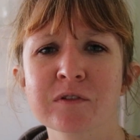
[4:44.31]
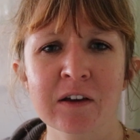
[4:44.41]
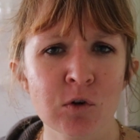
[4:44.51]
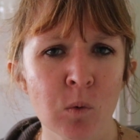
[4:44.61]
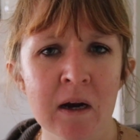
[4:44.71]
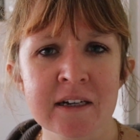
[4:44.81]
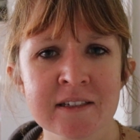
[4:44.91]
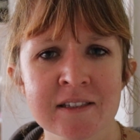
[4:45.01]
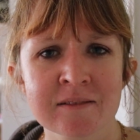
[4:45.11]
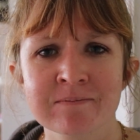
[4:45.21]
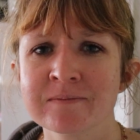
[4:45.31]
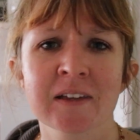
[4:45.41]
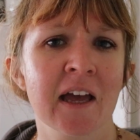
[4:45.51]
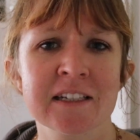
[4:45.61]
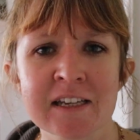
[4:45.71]
Flavor-wise,
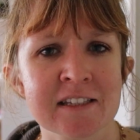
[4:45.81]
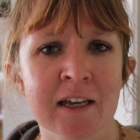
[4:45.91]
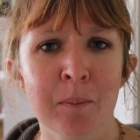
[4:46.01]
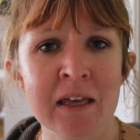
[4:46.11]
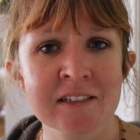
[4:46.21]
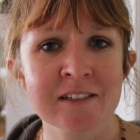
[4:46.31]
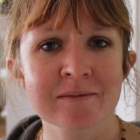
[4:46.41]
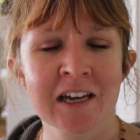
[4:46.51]
it tastes like mint.